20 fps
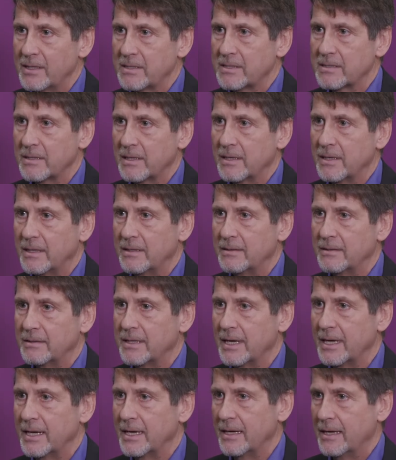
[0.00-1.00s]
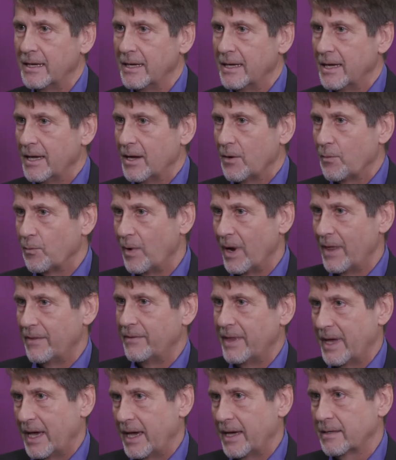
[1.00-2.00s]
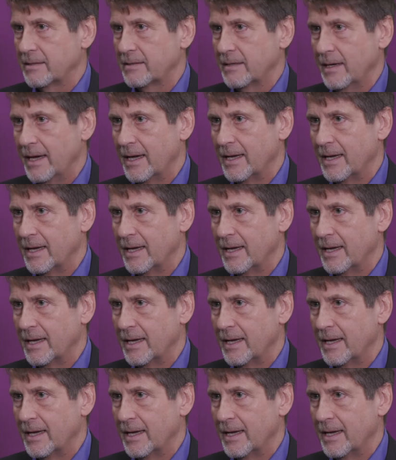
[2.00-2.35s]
this. And with that,